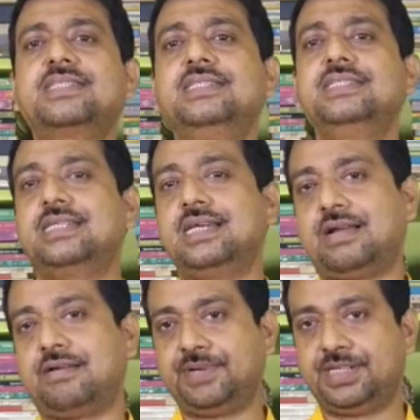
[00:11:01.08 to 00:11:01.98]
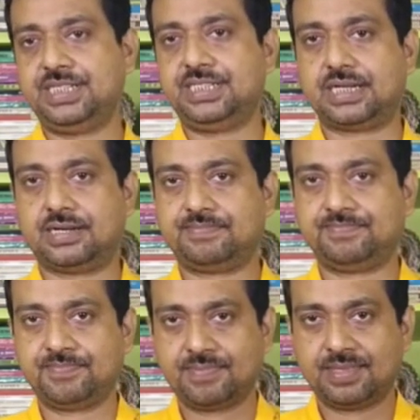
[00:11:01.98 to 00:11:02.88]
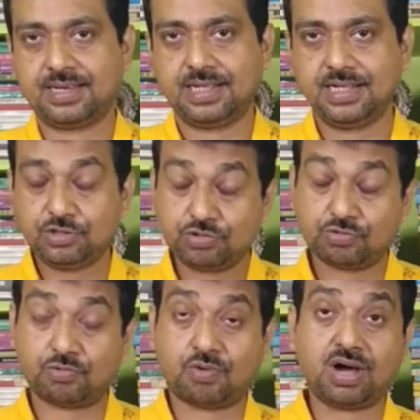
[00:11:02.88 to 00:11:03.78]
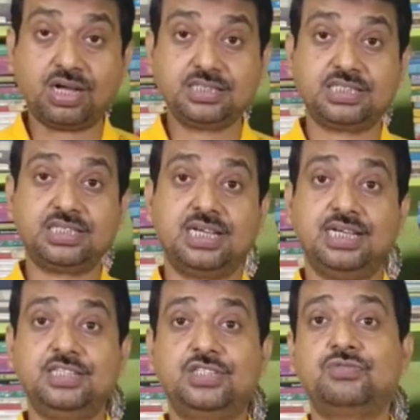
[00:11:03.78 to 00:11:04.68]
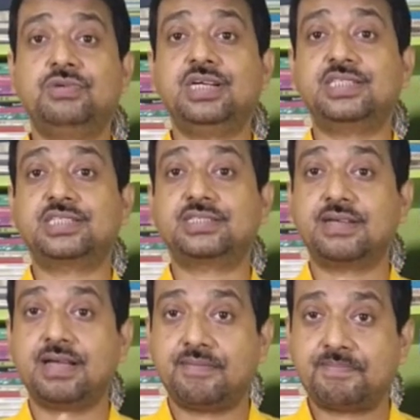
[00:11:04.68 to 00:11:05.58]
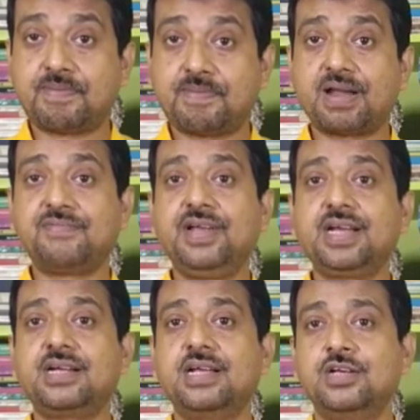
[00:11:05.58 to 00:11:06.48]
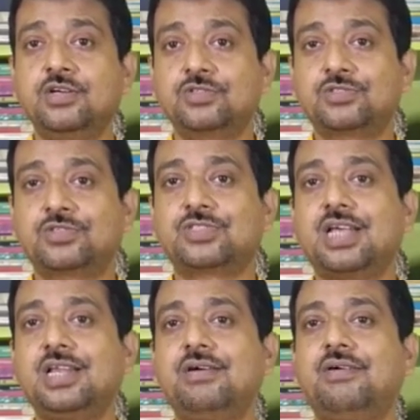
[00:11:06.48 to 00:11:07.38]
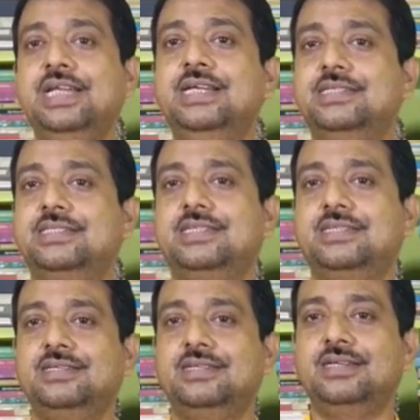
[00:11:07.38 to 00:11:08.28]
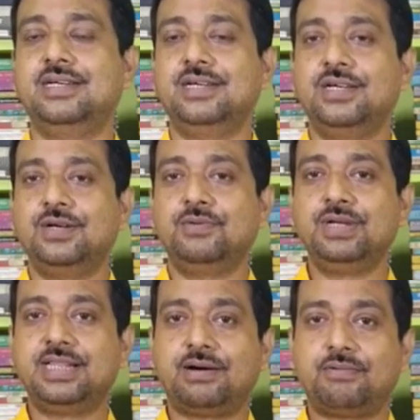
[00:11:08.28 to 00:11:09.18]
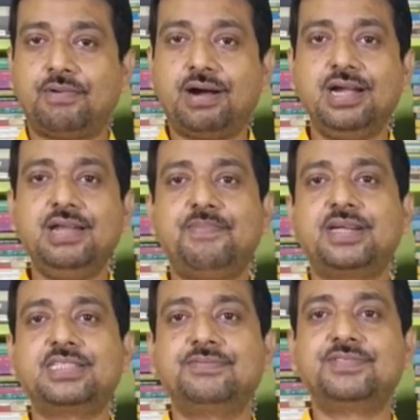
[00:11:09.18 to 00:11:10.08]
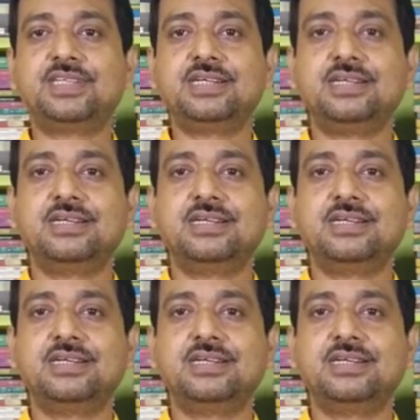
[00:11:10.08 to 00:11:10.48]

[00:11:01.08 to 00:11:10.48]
desire of a teacher is to watch his students' perfect social orientation with the worldly perception